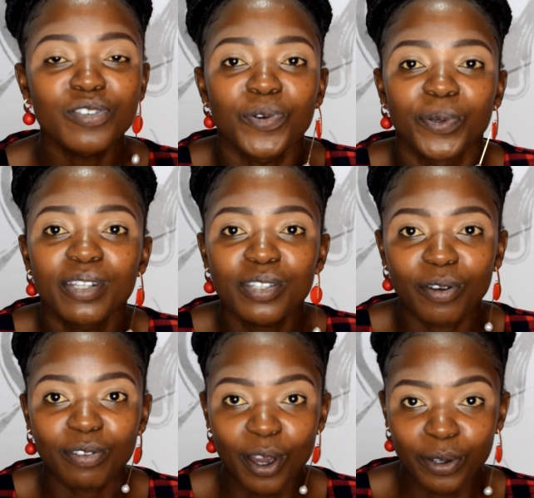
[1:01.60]
rules of
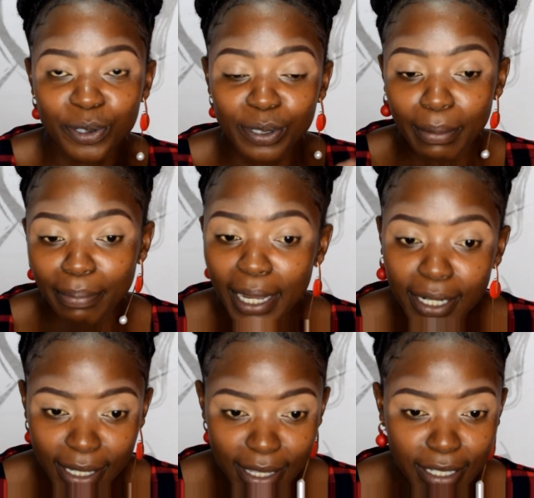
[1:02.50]
how you should blend.
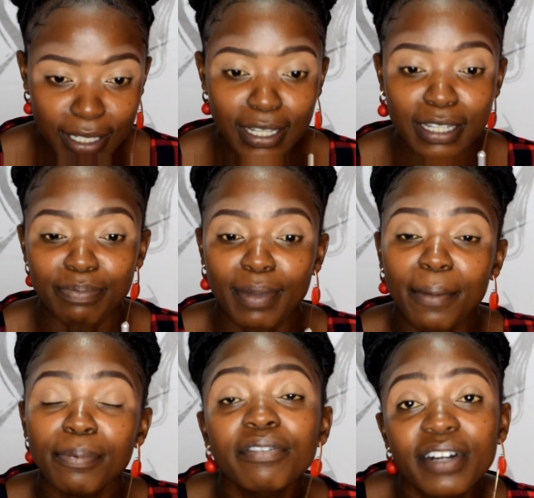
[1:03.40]
This is just my
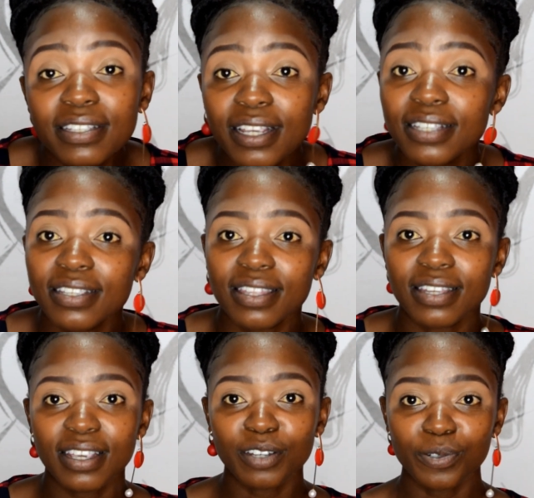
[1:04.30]
preferences, the things
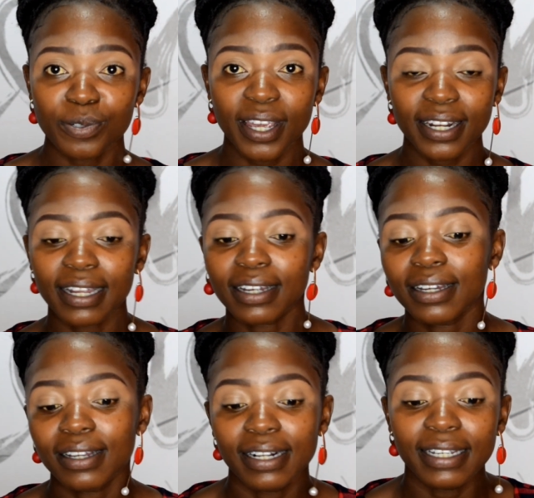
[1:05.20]
I do to get like
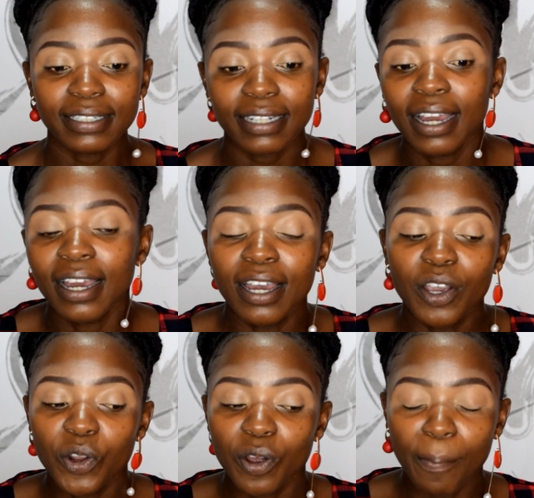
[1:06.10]
clean,
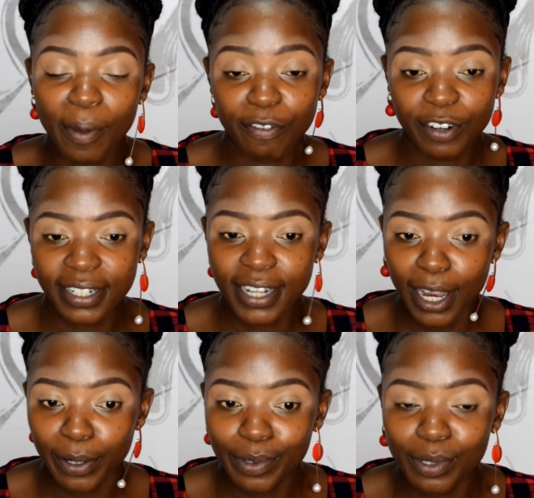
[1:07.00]
a perfect eye
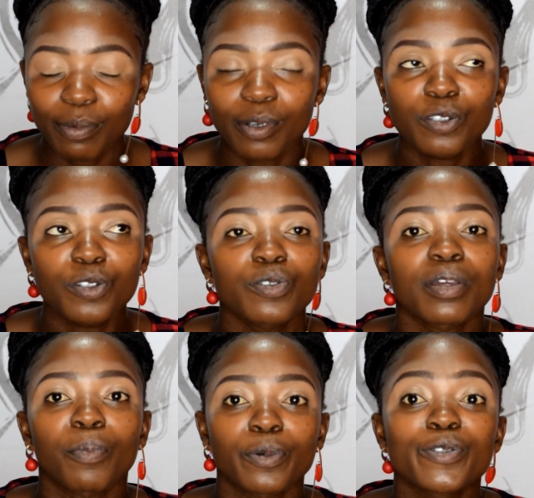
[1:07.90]
look. So I'm going to do the
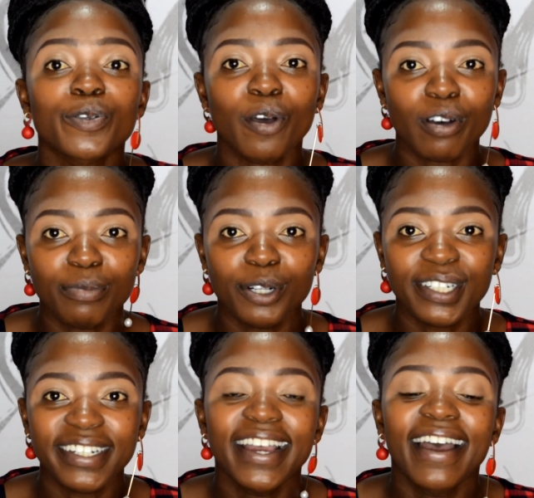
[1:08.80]
most common
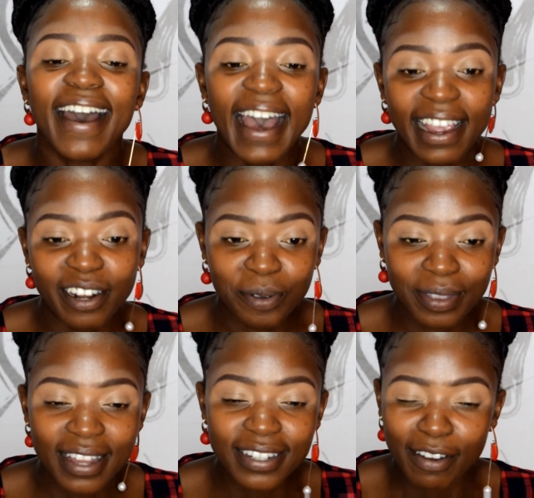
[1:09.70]
eye look
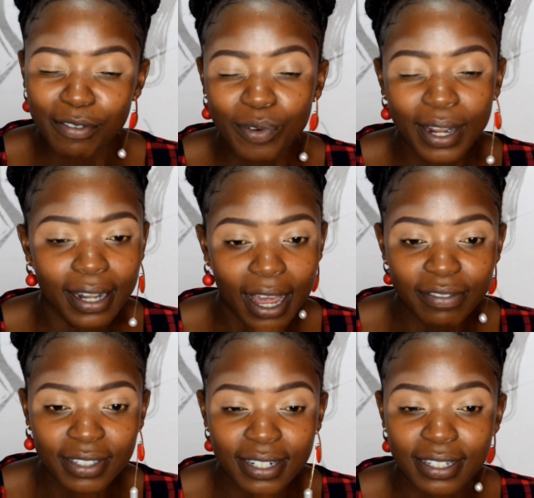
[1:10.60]
that everyone
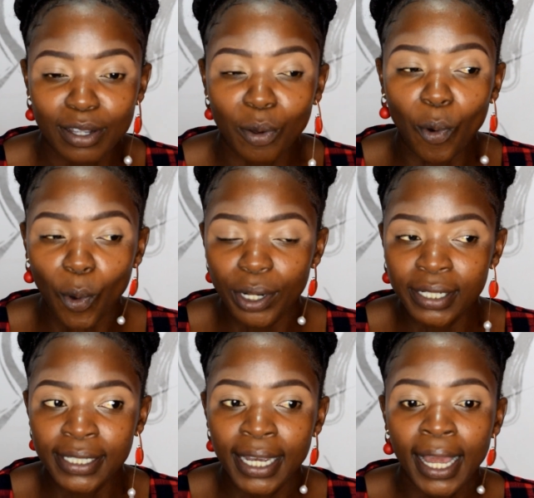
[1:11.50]
loves, that is the
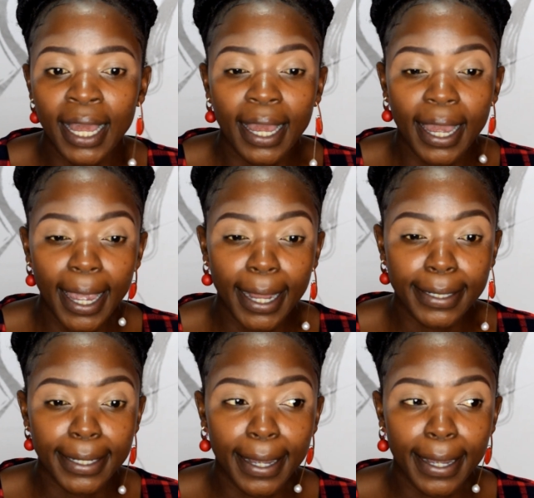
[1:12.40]
gold and